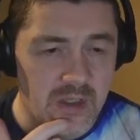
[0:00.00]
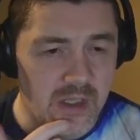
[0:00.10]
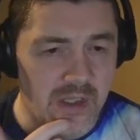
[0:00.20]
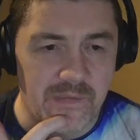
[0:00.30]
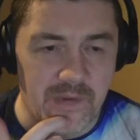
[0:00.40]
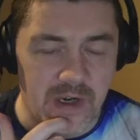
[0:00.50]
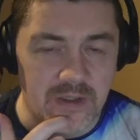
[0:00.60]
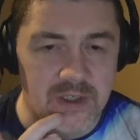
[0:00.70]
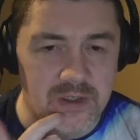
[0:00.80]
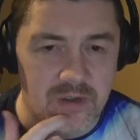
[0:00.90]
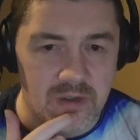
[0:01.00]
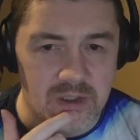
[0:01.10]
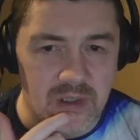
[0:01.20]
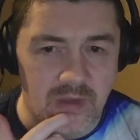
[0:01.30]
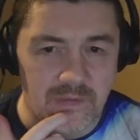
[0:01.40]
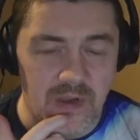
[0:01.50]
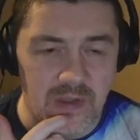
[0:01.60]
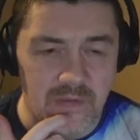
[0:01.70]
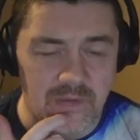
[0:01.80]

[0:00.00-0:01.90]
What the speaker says: You need Furnaceers, I think,